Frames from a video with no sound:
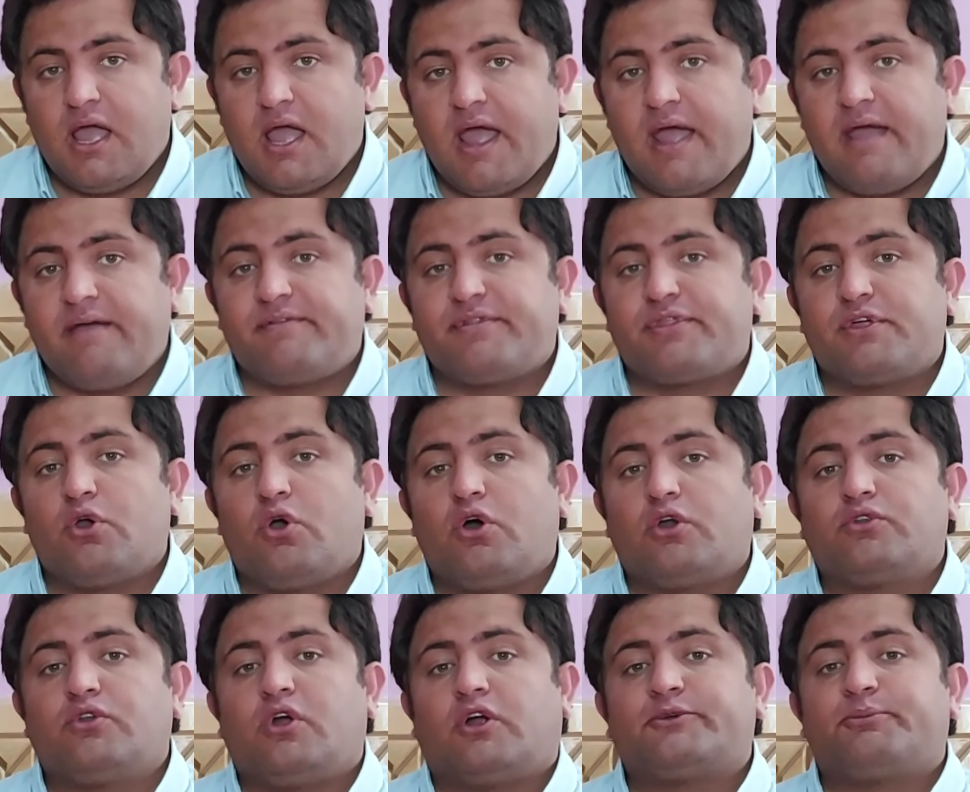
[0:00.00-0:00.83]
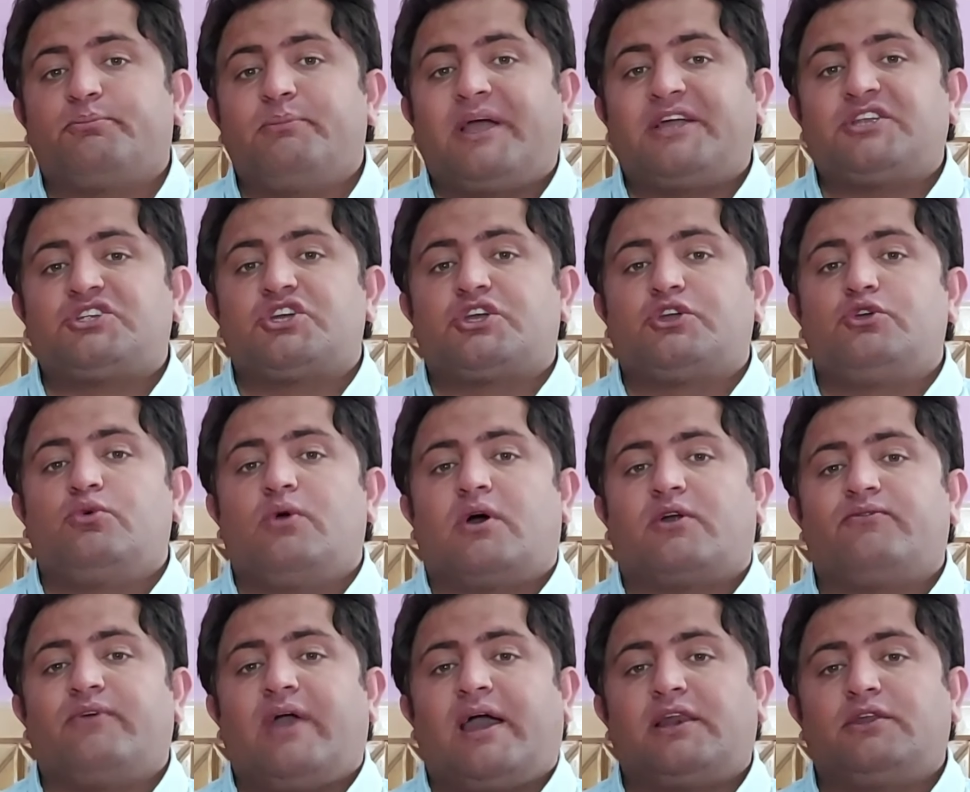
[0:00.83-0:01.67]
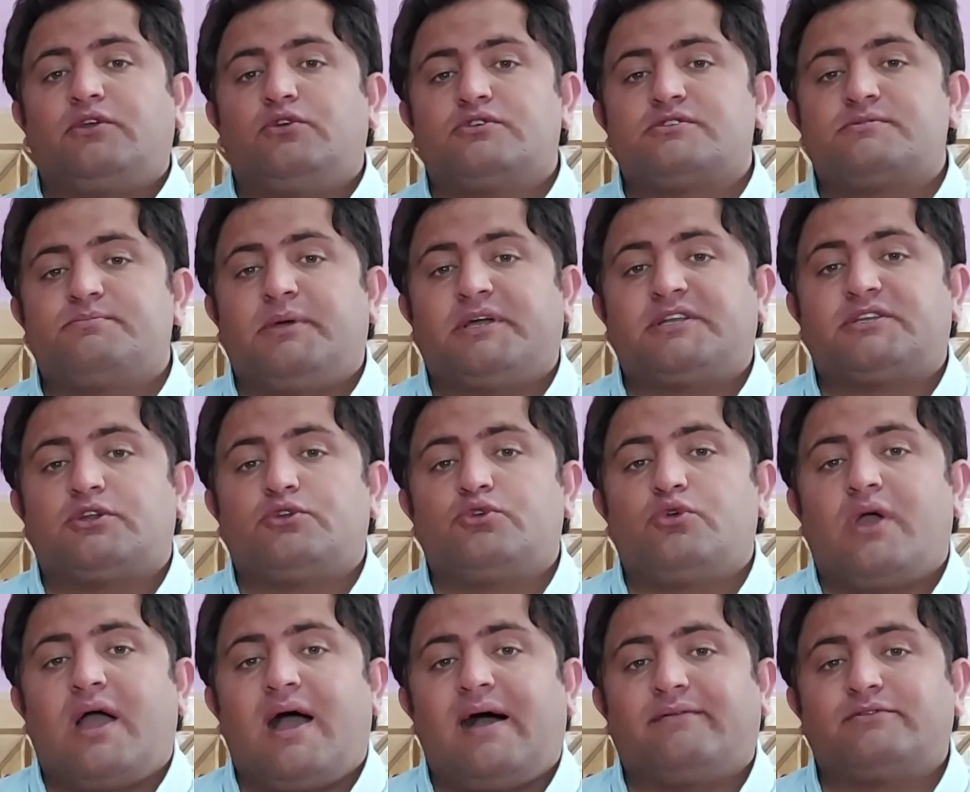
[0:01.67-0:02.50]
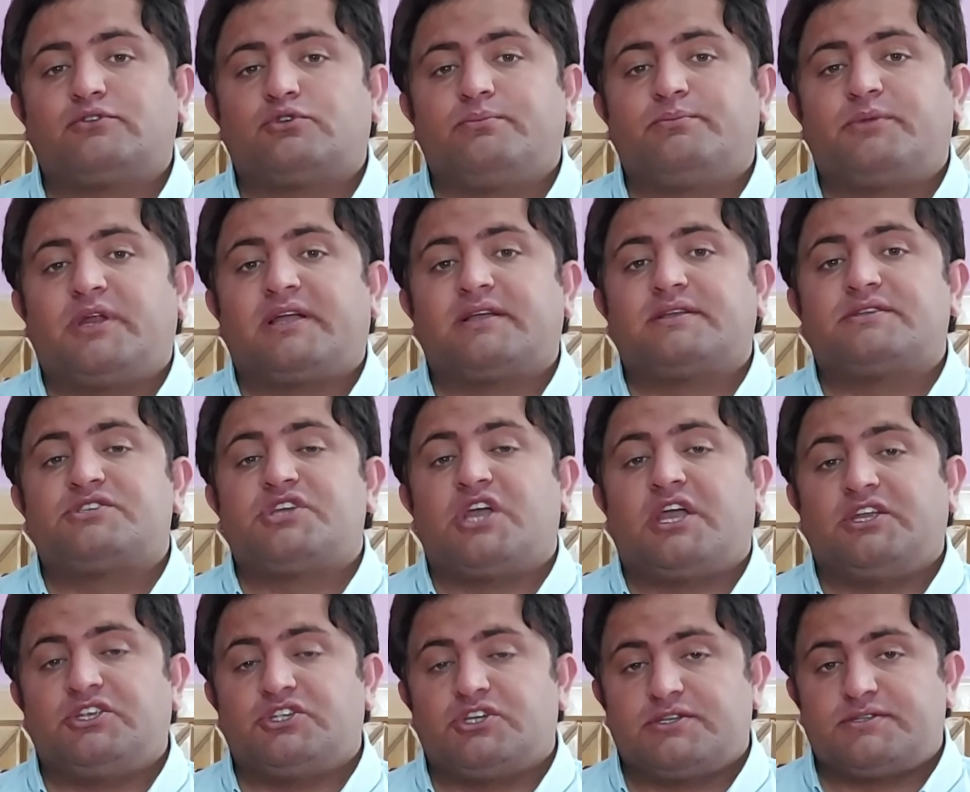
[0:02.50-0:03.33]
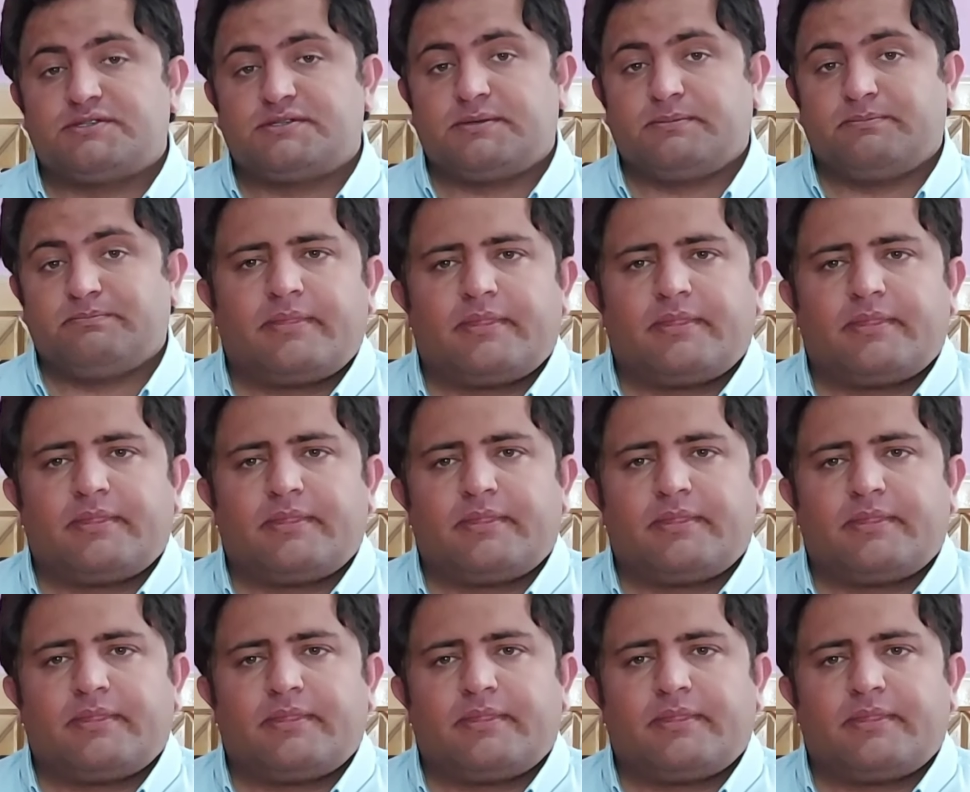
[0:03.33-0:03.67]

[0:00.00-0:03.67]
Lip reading: If they are not matching your values, better you have to bring changes.